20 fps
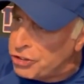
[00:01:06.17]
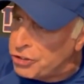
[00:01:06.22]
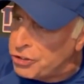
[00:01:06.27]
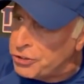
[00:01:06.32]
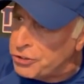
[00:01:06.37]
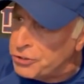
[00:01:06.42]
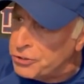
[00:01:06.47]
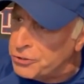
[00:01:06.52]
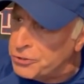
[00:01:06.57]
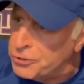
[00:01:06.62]

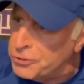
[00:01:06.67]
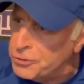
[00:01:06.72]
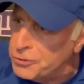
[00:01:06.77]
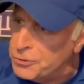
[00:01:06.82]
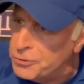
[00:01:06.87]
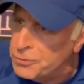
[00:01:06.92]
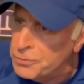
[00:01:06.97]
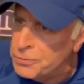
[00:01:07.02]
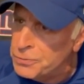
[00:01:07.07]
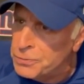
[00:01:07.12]

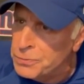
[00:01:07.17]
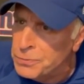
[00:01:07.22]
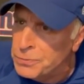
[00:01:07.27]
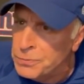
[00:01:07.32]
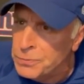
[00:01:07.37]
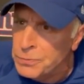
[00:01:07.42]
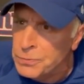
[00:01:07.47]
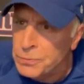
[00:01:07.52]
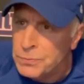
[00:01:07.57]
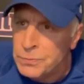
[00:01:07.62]

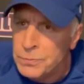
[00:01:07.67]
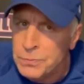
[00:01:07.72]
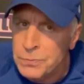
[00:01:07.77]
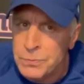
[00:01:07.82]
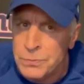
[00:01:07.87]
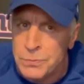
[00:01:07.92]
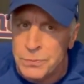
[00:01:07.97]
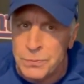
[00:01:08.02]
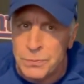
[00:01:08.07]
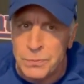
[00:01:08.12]

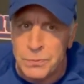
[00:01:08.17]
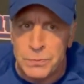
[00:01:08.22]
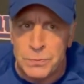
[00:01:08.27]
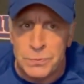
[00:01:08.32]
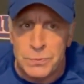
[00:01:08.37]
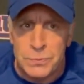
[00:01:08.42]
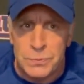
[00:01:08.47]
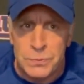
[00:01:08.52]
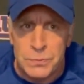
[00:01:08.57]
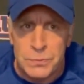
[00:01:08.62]

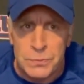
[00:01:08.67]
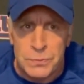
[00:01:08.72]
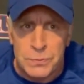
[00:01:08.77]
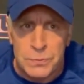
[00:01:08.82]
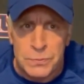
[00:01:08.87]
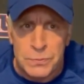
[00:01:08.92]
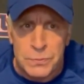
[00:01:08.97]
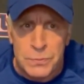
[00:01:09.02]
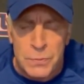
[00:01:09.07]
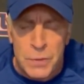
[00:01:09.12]

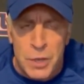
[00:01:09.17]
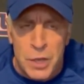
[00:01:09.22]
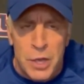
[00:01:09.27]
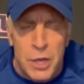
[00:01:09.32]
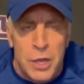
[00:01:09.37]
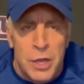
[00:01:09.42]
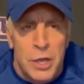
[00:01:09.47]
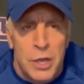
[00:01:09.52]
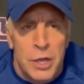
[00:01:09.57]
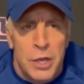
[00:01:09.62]
Nobody speaks.